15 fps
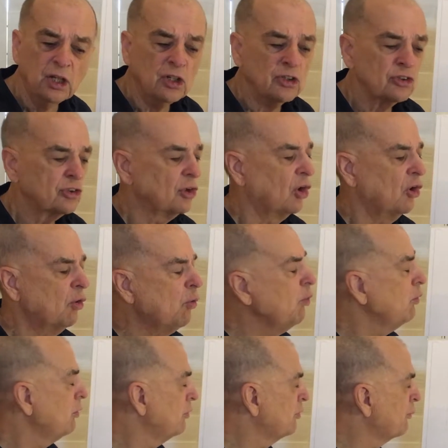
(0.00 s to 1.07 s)

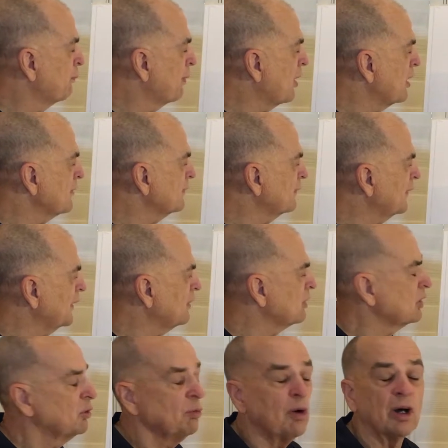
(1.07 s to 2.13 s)
So the part there
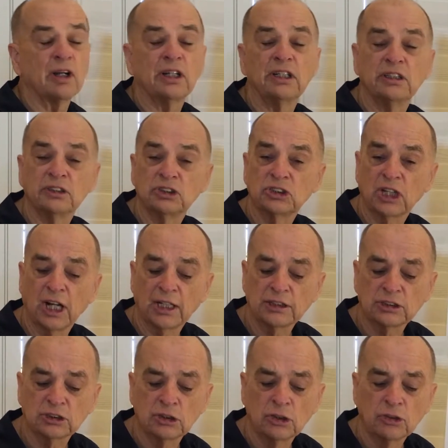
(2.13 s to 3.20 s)
you want to
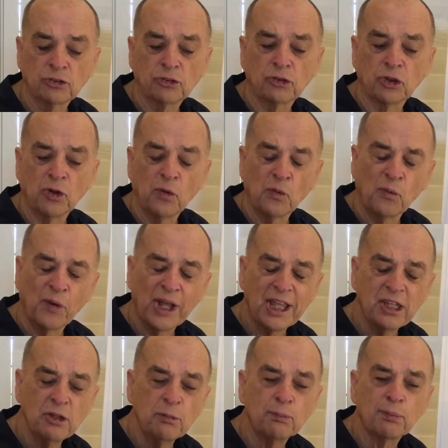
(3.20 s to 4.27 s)
energize through the way
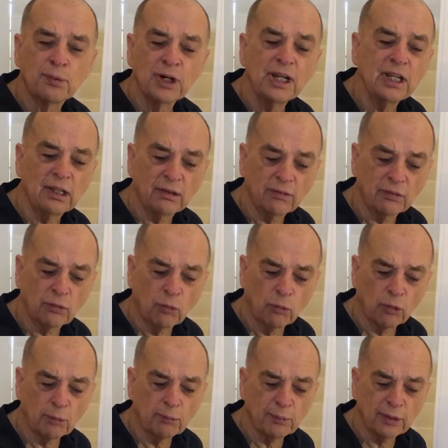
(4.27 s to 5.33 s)
you breathe,
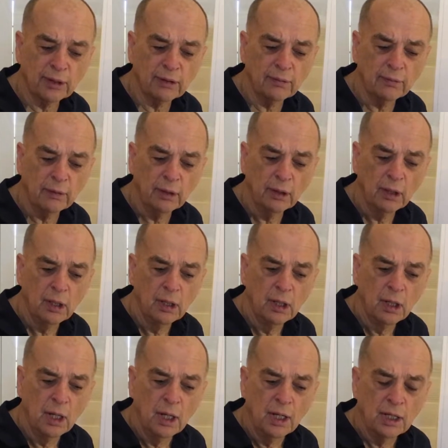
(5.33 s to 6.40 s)
core breathe.
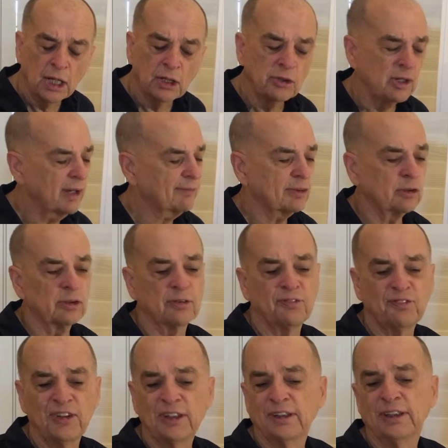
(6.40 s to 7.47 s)
And you have to go to
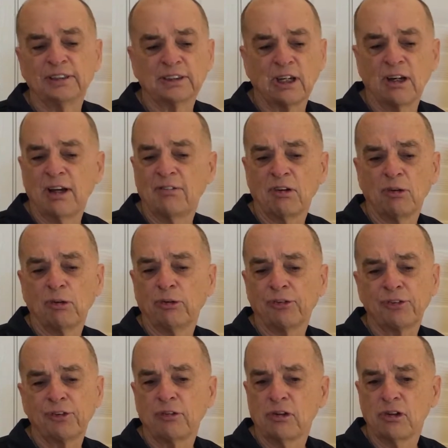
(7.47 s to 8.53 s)
fitness. I'll have a whole
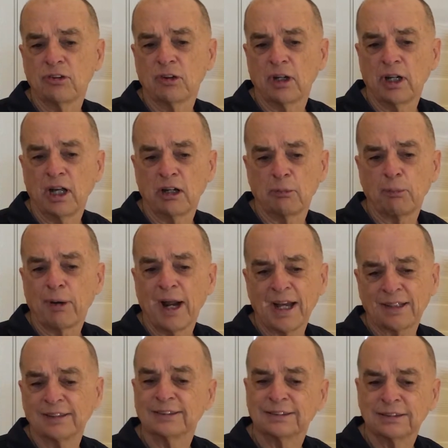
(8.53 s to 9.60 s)
series on how to
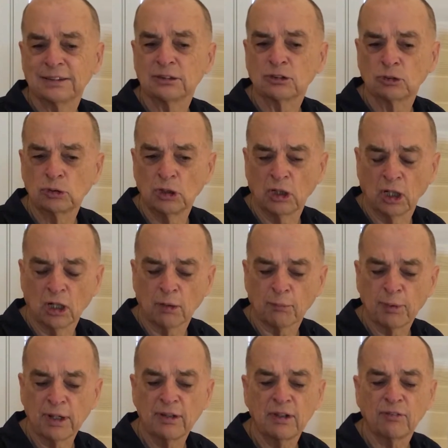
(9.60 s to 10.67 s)
practice
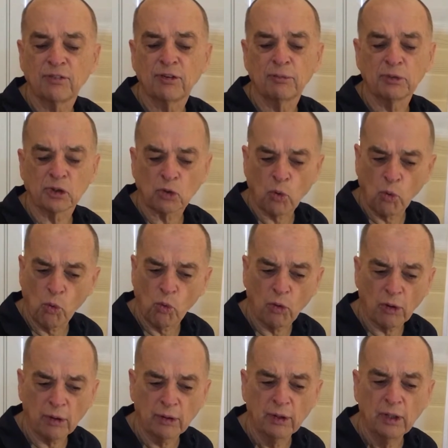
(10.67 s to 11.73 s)
breathing from your
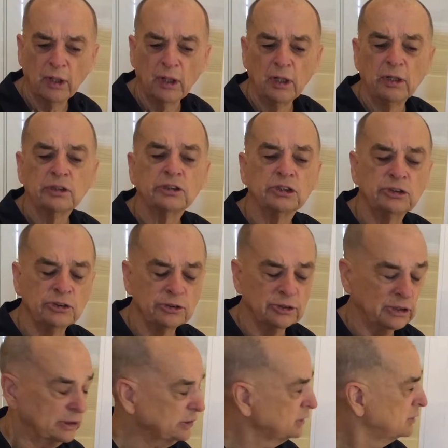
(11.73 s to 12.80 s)
core to do
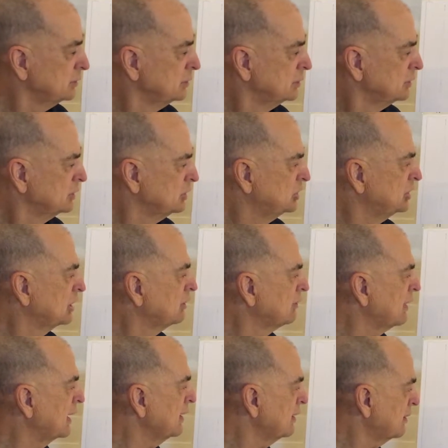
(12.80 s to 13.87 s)
this, to
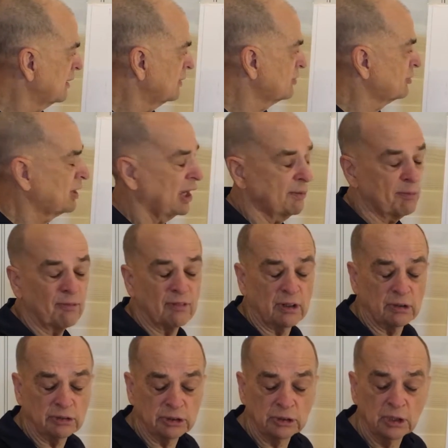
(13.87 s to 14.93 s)
generate this type of
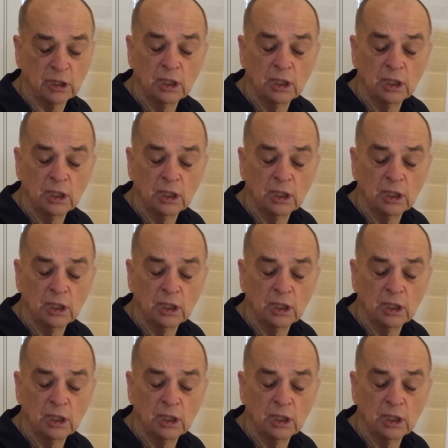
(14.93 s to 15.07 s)
energy